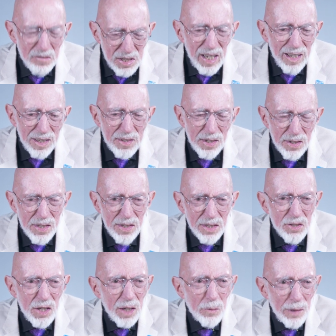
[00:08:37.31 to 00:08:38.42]
tells us that
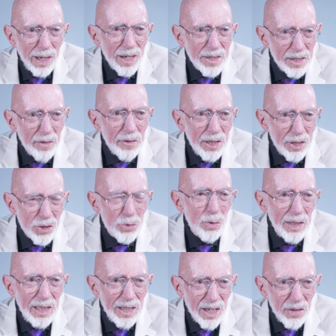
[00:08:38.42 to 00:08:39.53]
general relativity is
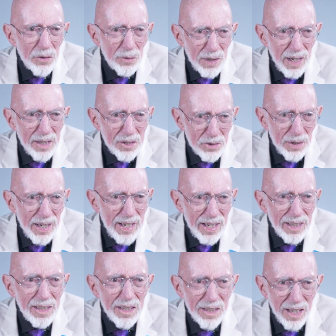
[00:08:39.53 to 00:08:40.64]
really on the right
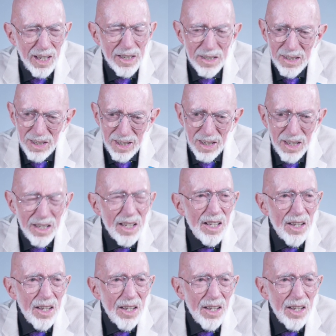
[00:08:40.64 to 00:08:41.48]
track, and uh,